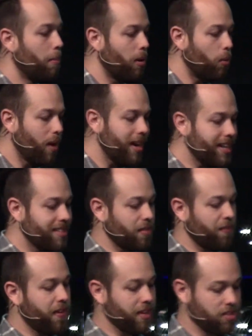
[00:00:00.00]
But what
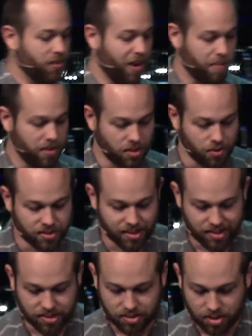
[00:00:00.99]
is a fixer? I've been
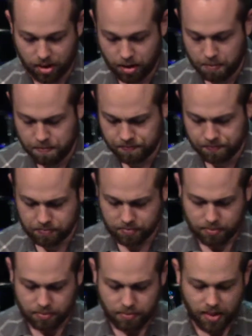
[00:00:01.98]
using this
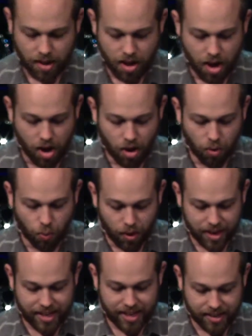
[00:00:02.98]
term.
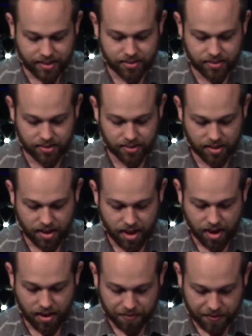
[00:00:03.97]
What is
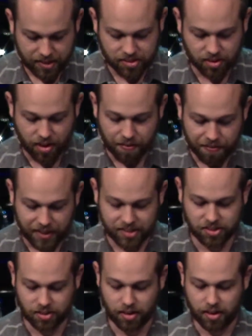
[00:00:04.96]
a fixer? A
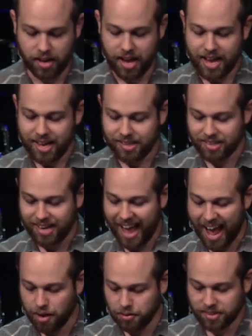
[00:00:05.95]
fixer is an
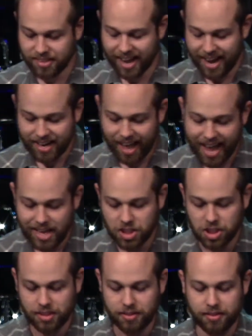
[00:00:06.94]
outside
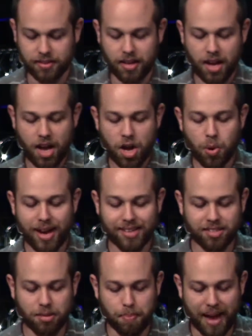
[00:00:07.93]
agent who
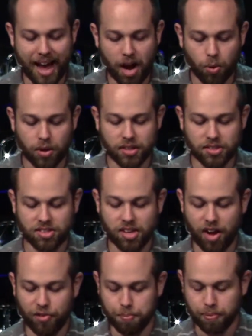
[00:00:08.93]
has the power to
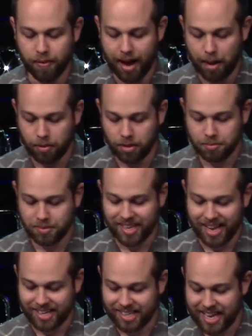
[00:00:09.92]
solve
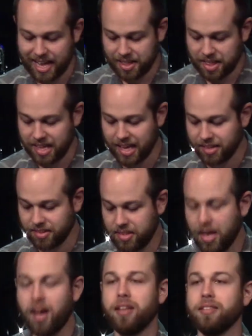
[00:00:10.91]
problems and get
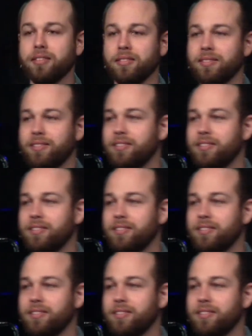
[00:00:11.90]
things done.